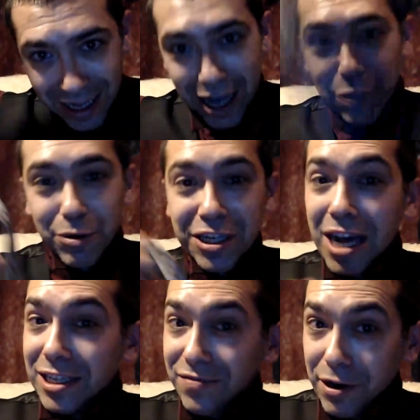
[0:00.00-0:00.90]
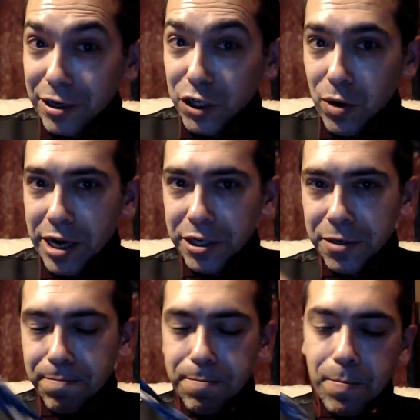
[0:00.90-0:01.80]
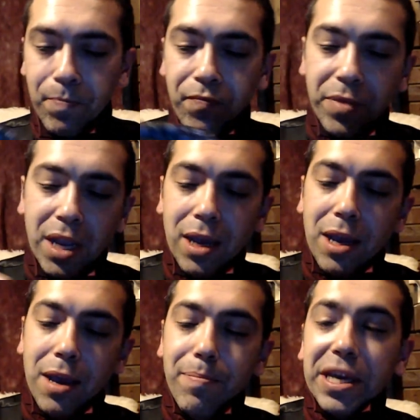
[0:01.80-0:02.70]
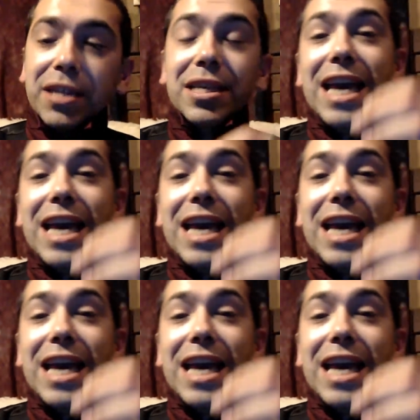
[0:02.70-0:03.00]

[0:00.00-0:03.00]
Eldredge knot is very strange because the